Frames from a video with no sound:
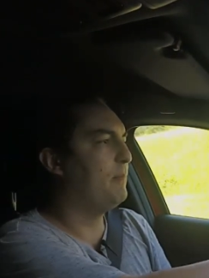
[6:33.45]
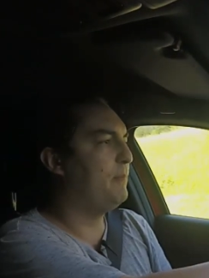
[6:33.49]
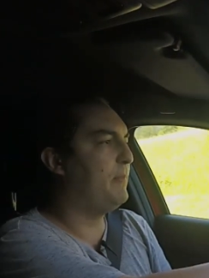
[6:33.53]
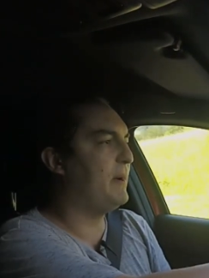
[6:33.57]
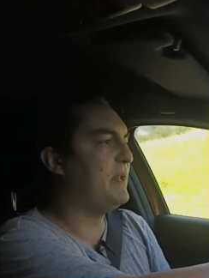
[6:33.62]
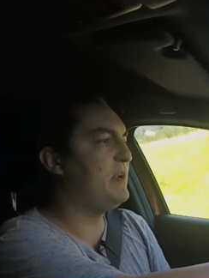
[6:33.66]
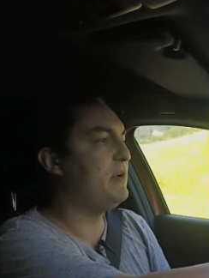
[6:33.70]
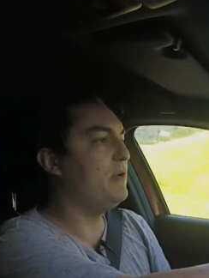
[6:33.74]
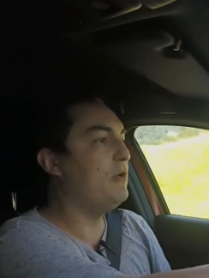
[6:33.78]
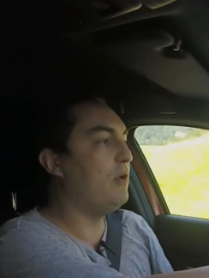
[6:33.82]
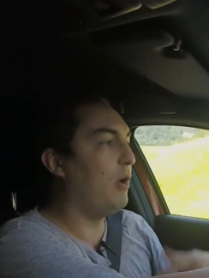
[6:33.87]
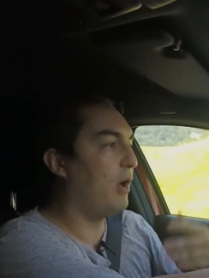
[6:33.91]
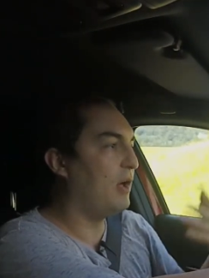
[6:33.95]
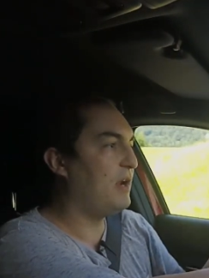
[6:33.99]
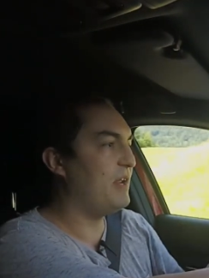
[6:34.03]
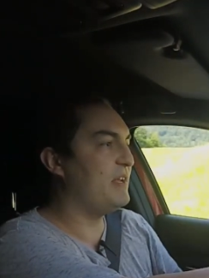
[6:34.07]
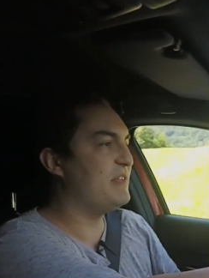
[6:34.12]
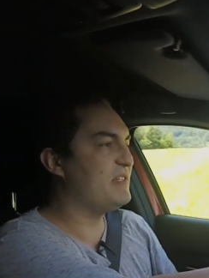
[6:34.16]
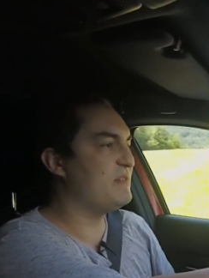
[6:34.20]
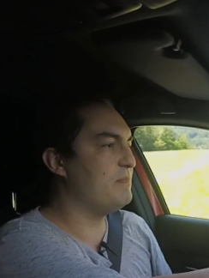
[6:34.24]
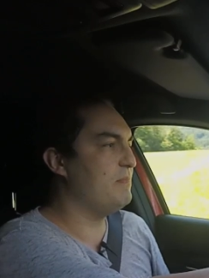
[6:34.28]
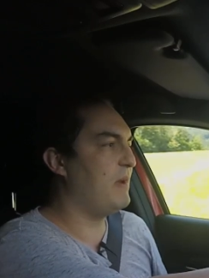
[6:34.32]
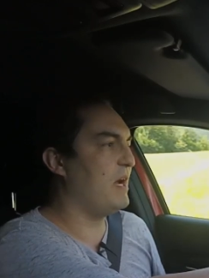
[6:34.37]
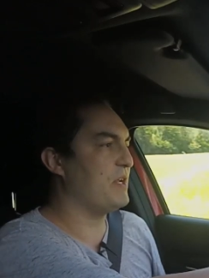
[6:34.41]
but not
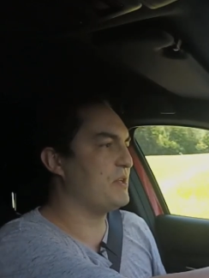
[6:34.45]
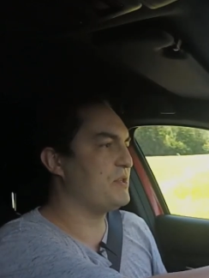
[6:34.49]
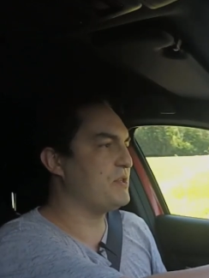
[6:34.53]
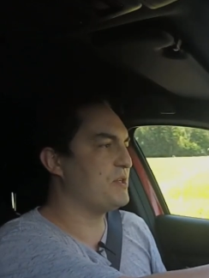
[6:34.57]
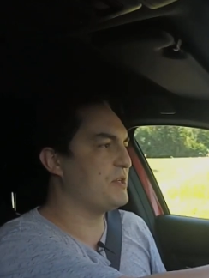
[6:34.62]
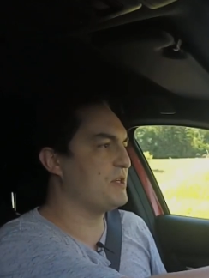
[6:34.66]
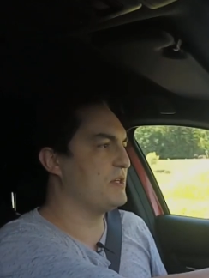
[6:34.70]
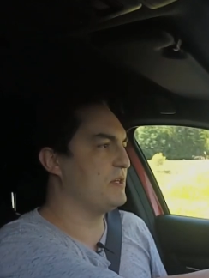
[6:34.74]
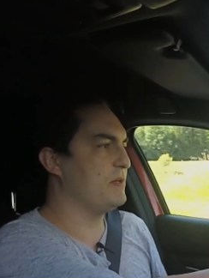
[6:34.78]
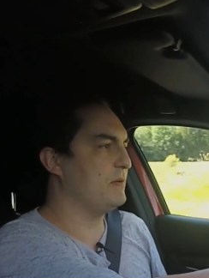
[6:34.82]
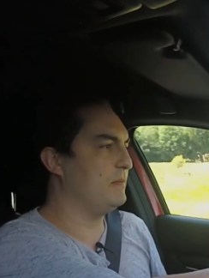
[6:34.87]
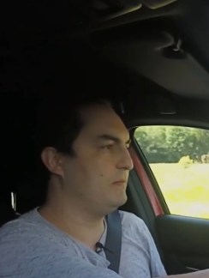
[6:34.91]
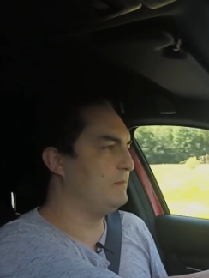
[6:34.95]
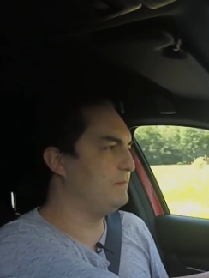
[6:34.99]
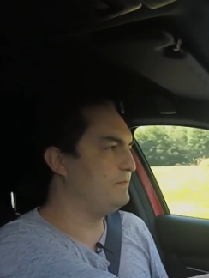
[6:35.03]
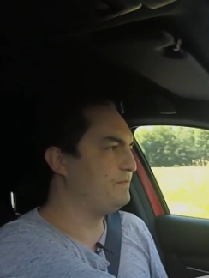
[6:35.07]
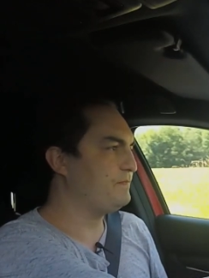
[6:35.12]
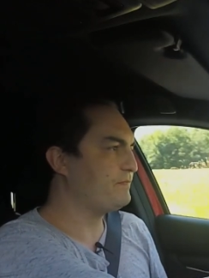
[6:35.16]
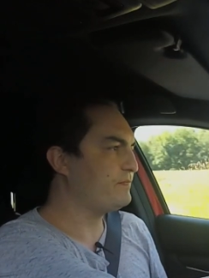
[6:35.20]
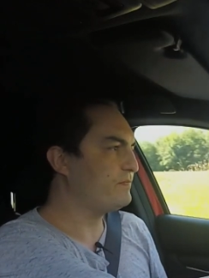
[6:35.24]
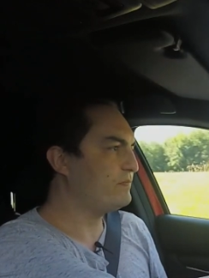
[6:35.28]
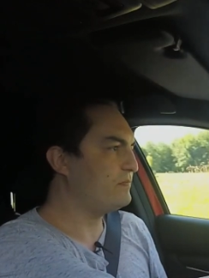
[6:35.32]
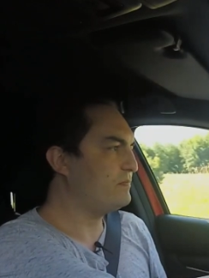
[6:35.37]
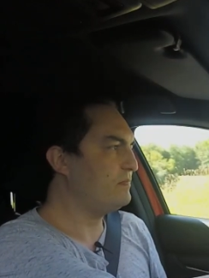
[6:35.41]
as much.
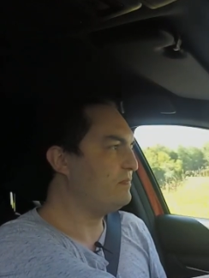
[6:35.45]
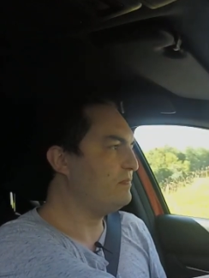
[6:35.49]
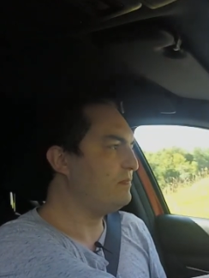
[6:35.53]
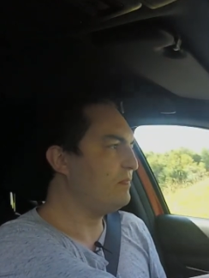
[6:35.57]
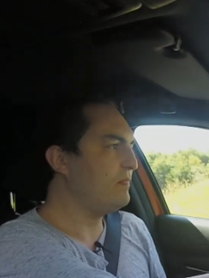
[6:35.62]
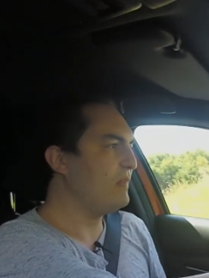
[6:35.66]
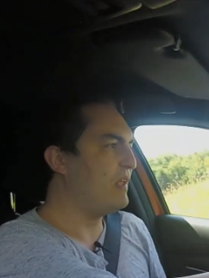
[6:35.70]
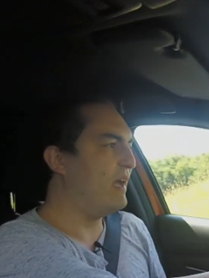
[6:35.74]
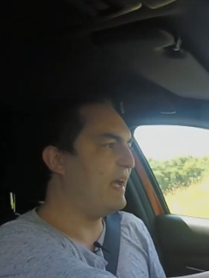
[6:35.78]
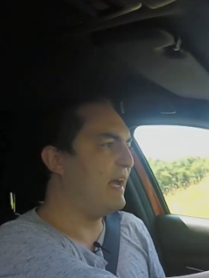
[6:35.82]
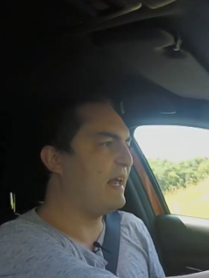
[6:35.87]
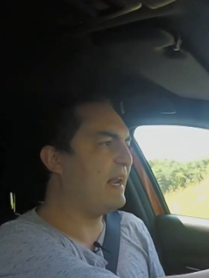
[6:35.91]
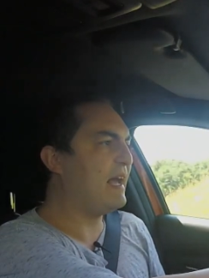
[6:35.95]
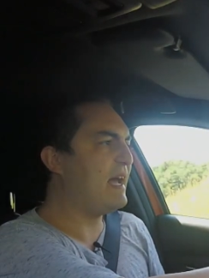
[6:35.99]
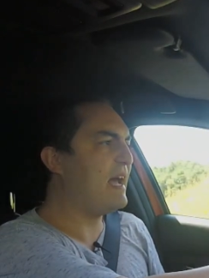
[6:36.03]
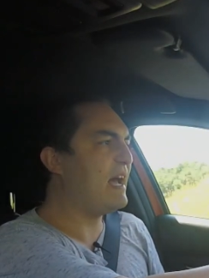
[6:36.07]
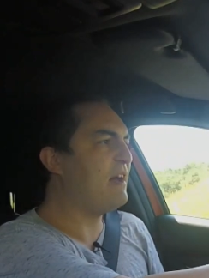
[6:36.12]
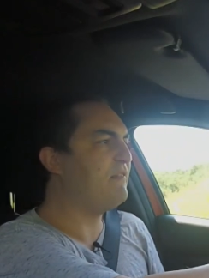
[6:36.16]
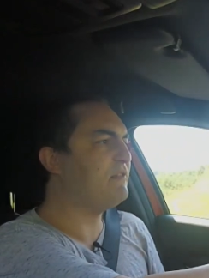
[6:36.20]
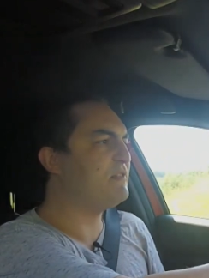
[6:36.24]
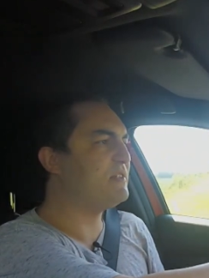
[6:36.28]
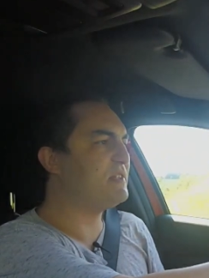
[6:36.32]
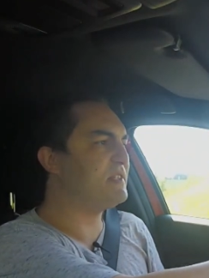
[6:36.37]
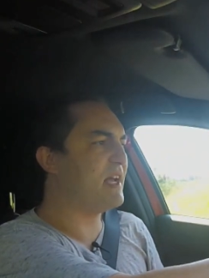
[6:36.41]
And I
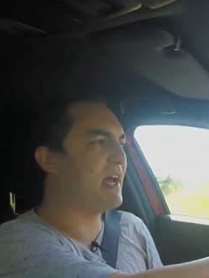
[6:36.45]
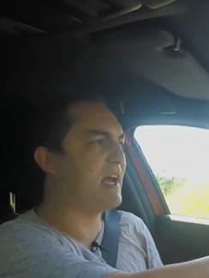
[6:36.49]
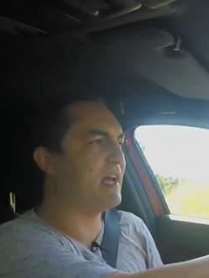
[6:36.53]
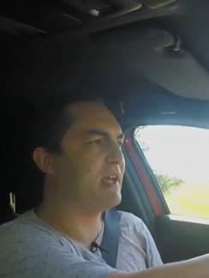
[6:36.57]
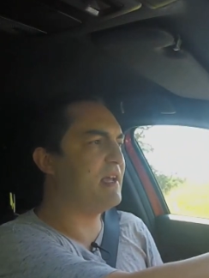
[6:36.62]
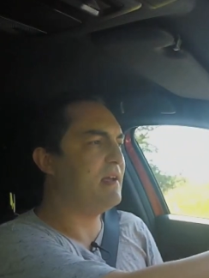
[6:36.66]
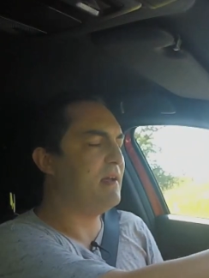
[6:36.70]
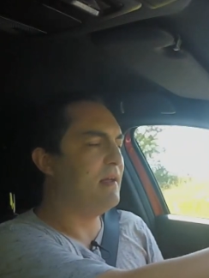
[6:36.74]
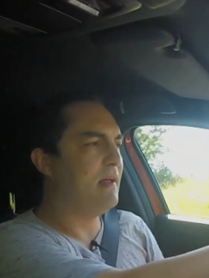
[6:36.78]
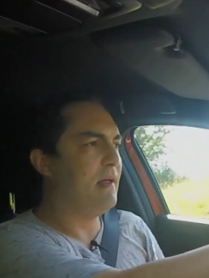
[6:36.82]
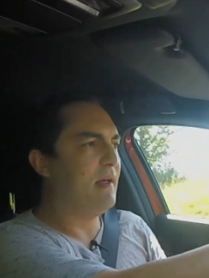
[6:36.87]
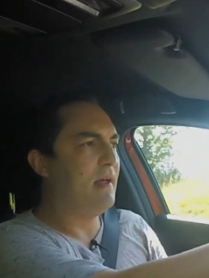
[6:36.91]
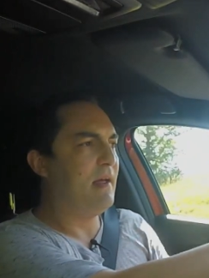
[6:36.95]
have to say,